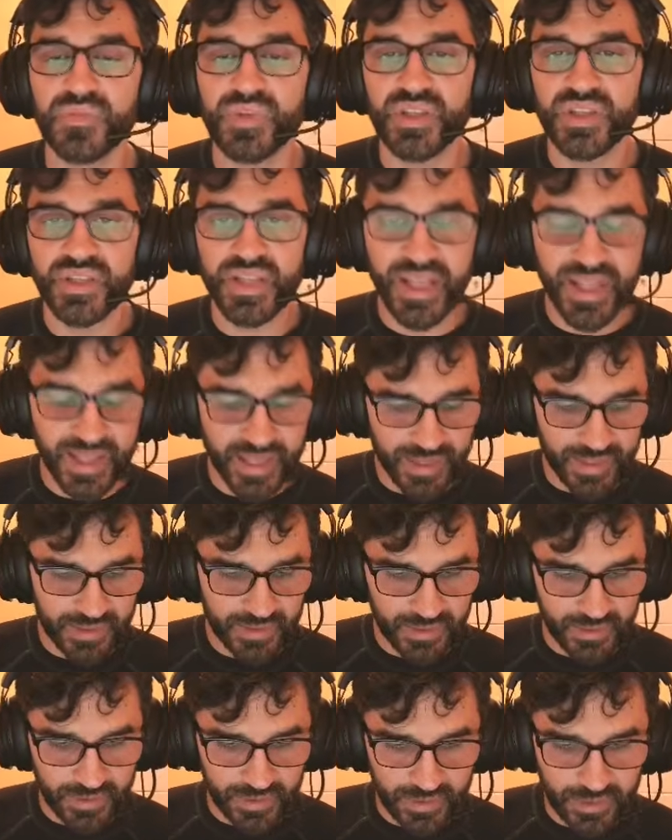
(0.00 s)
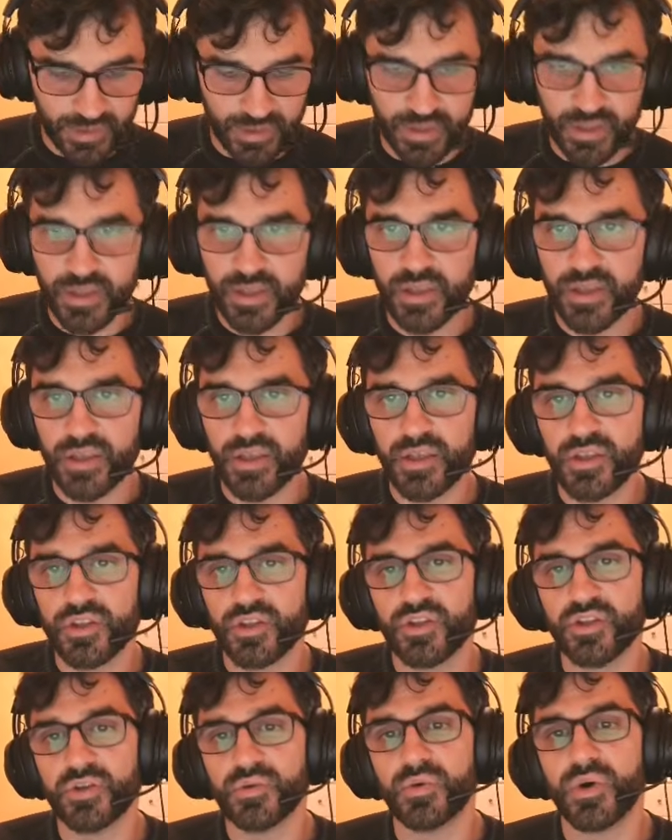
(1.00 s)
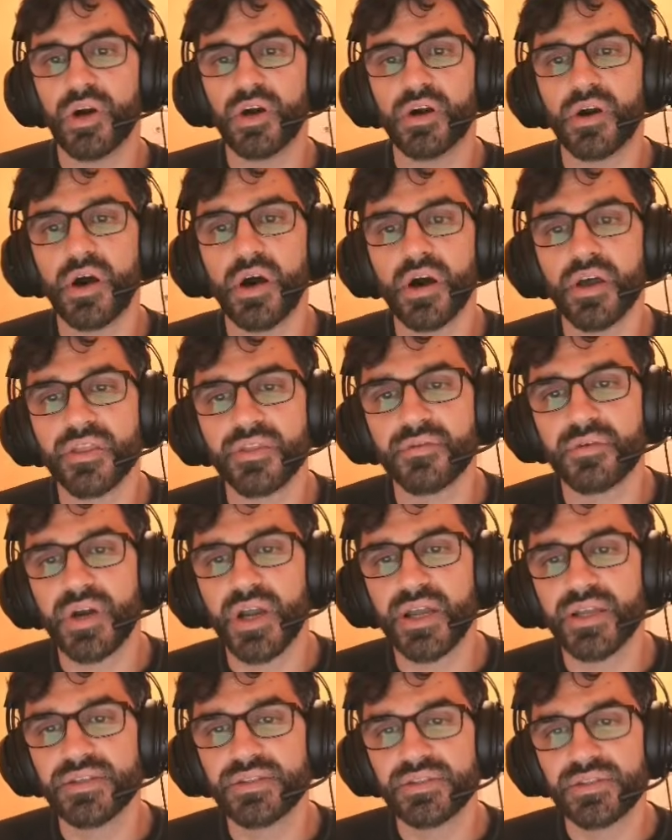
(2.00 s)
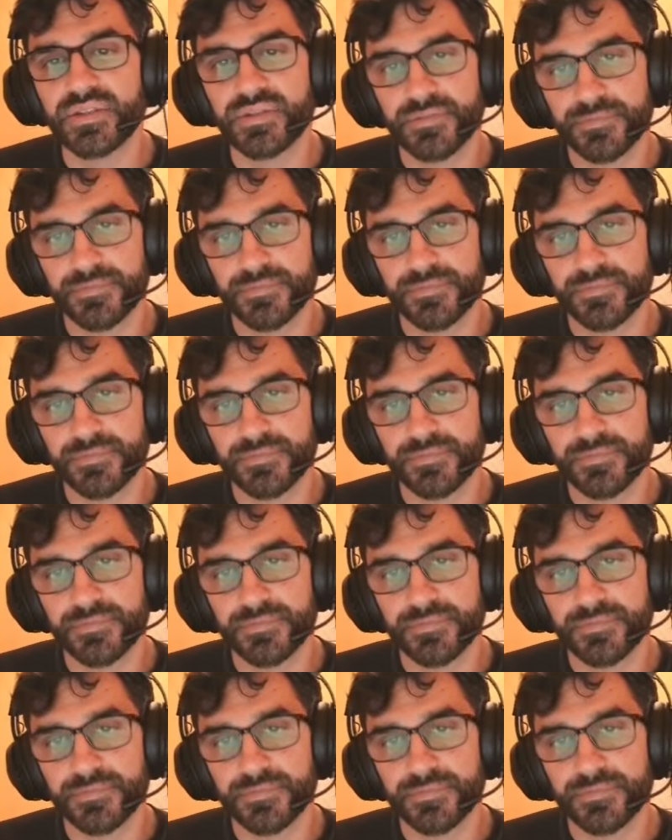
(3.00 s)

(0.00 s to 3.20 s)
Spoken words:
that you are authorized.